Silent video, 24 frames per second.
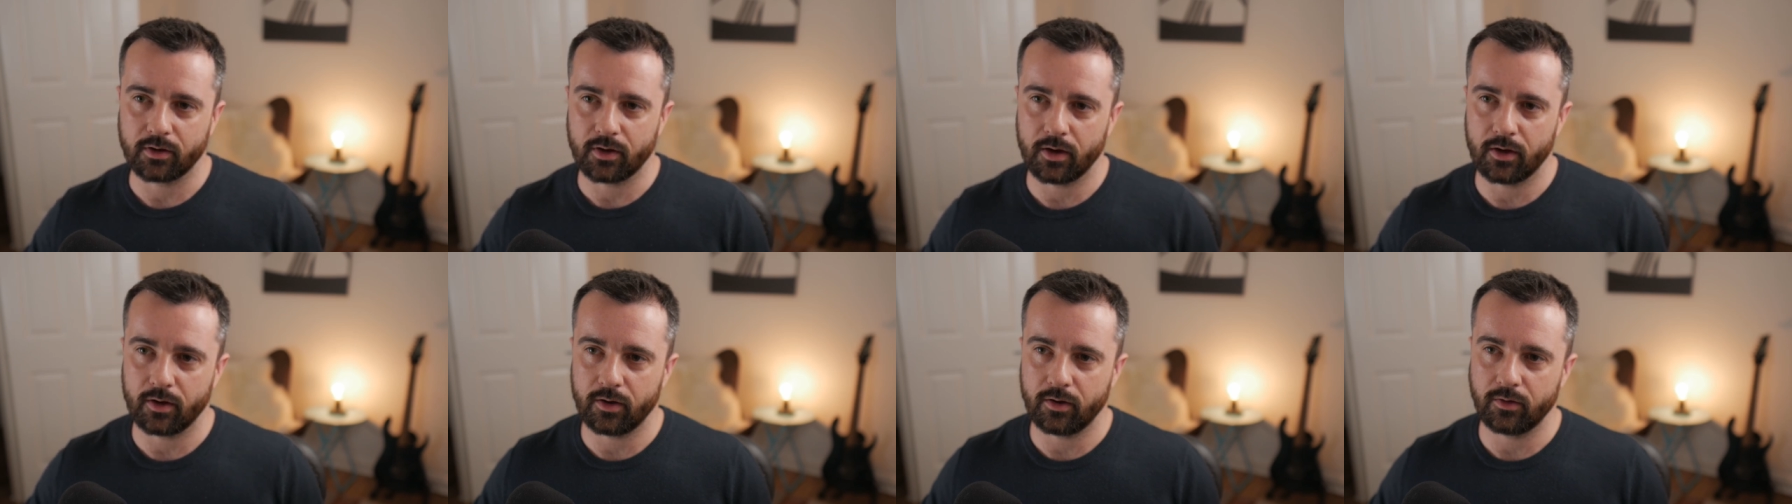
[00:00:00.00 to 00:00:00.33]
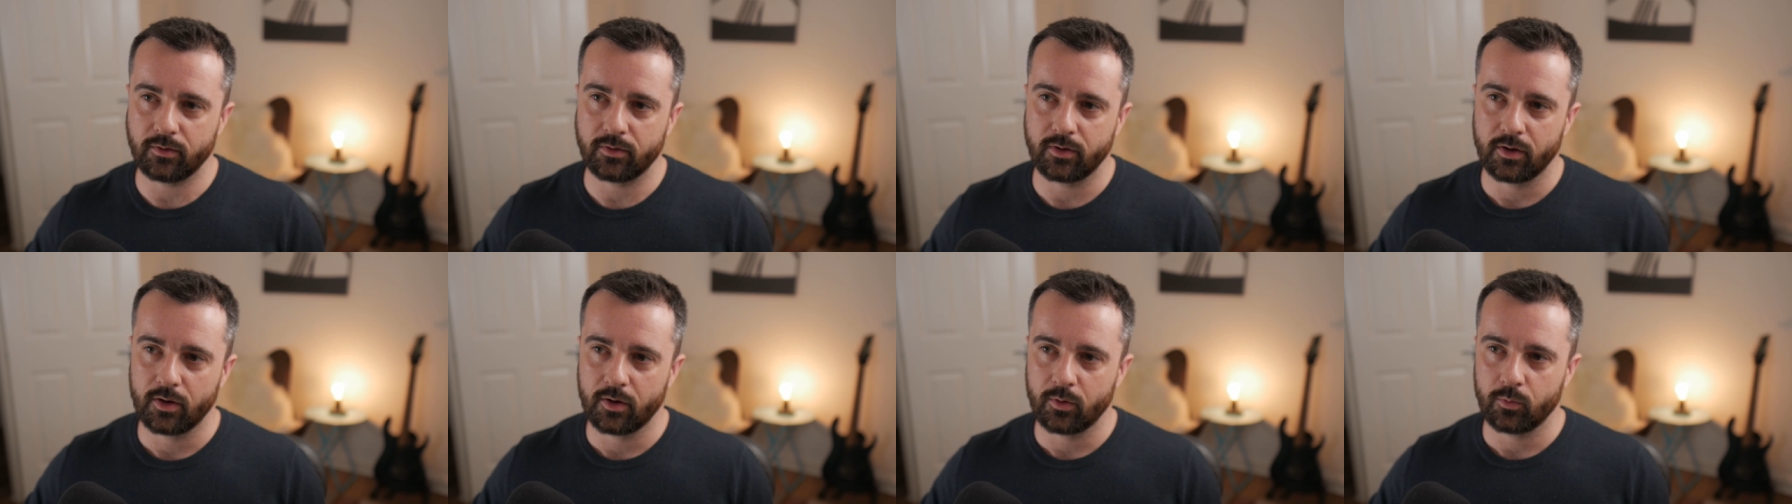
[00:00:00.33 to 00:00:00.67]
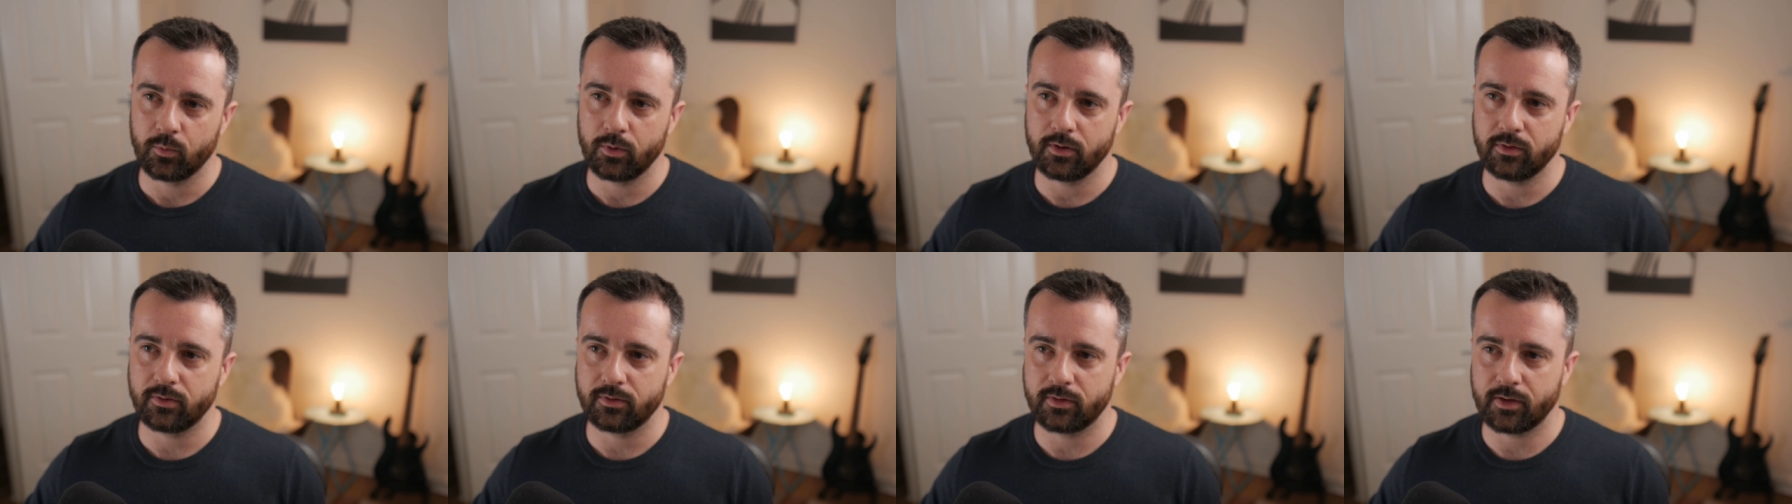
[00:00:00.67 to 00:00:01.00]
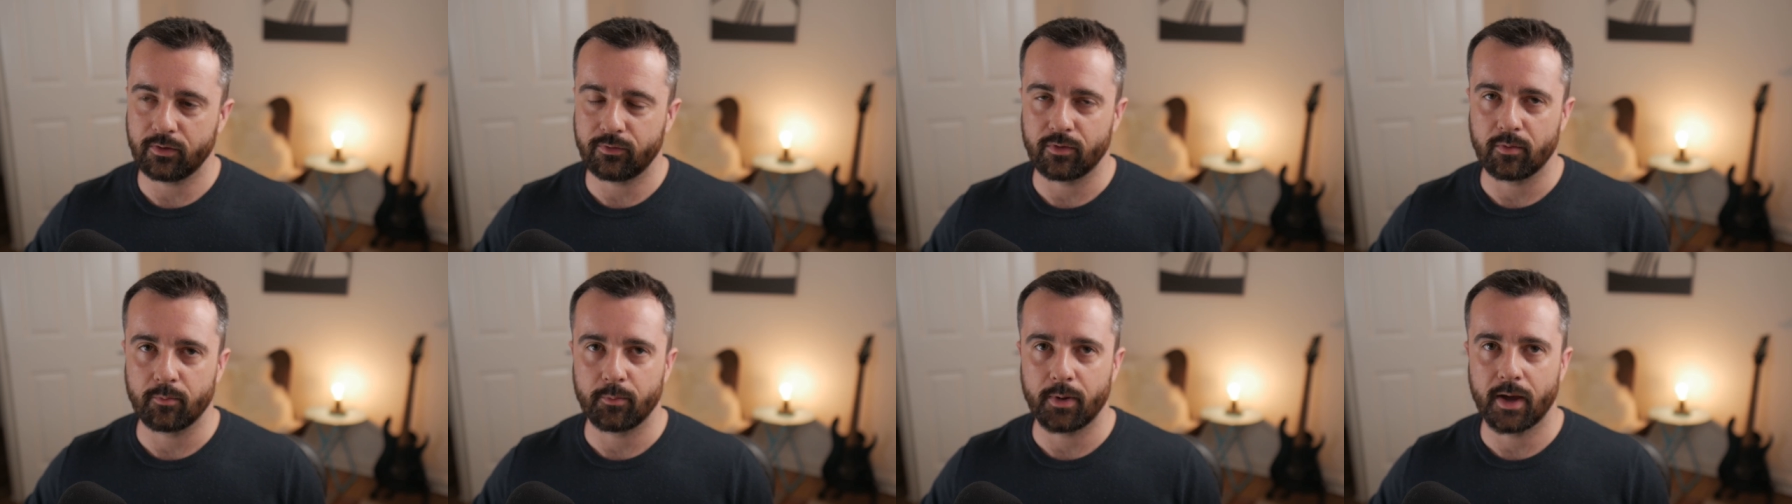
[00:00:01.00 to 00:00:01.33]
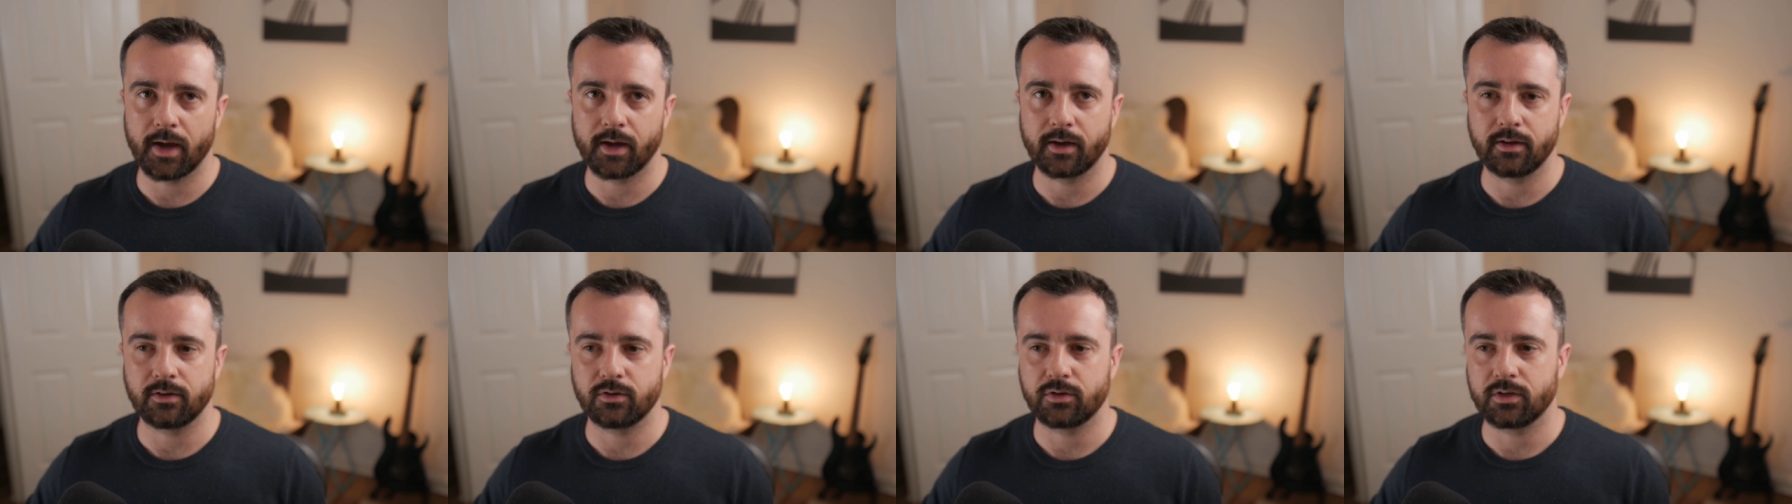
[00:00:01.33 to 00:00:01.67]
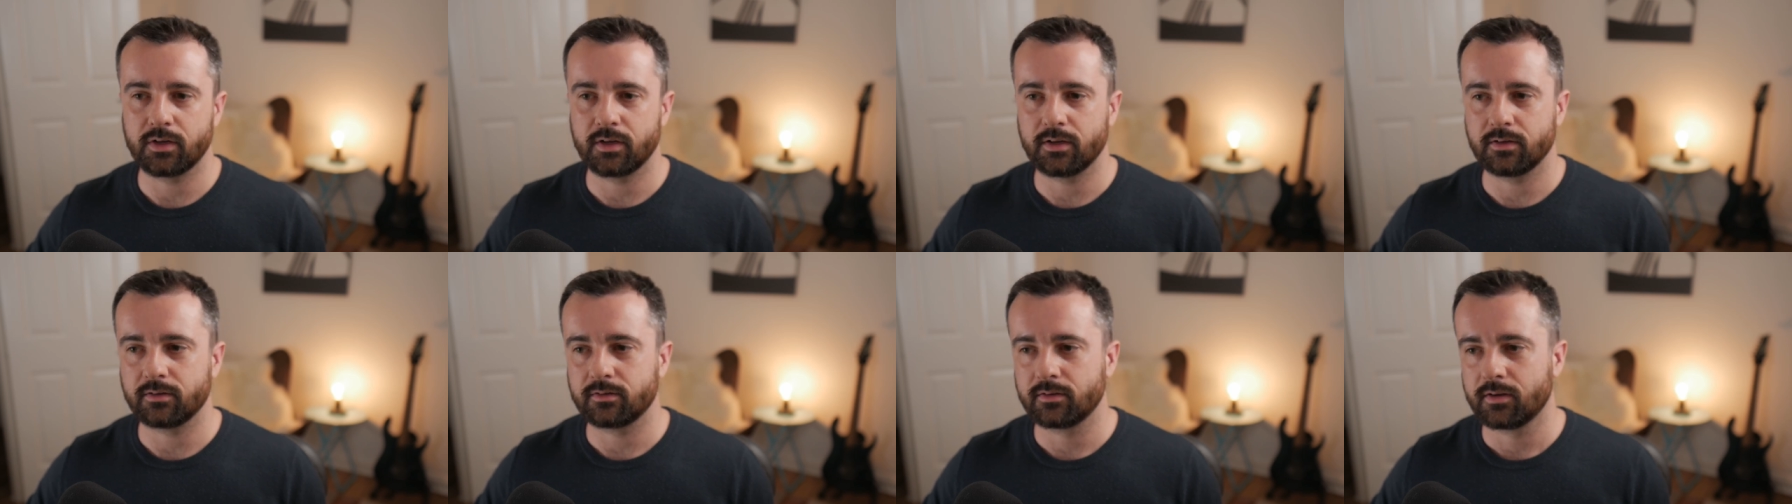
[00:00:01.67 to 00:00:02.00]
code with different
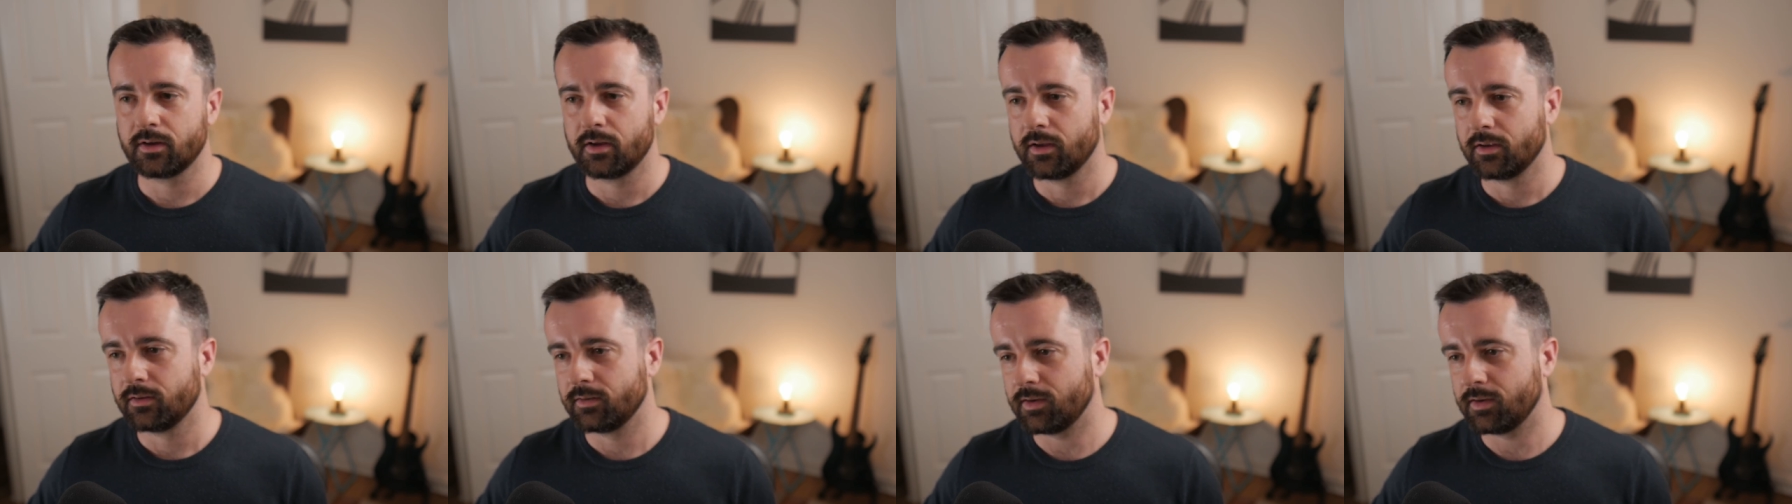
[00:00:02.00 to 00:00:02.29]
packages,